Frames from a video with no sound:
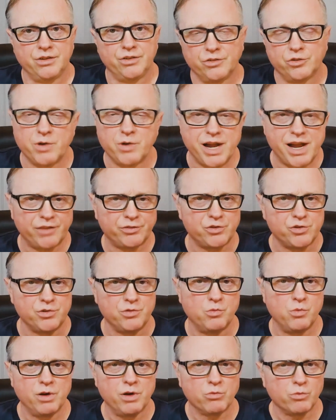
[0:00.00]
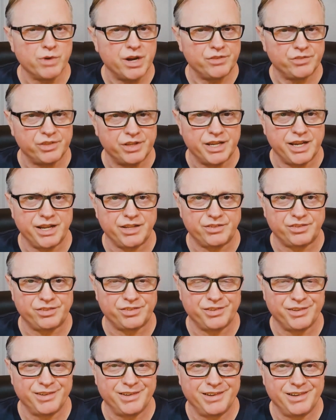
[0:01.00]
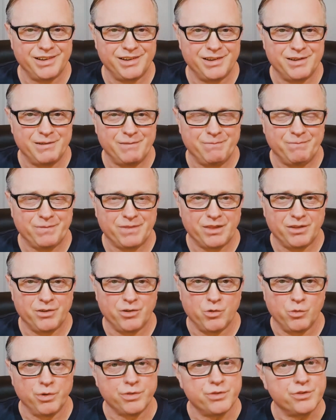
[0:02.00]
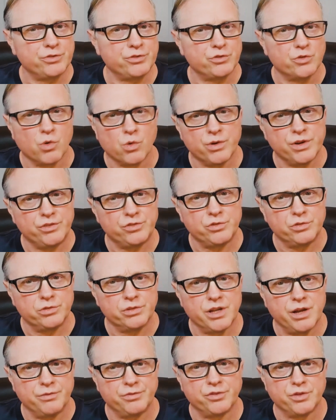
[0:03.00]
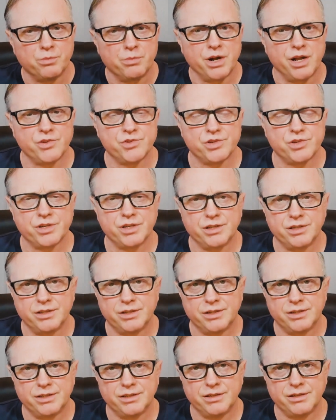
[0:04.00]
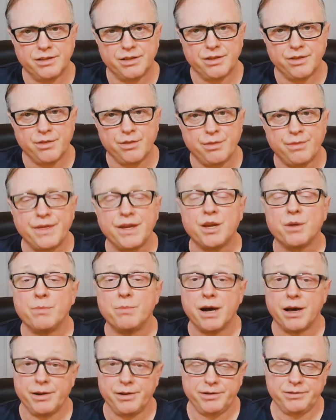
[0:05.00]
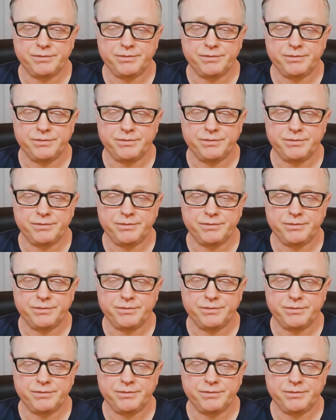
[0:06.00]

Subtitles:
So I ask you, what resonates with the stories you love so much? Think about it.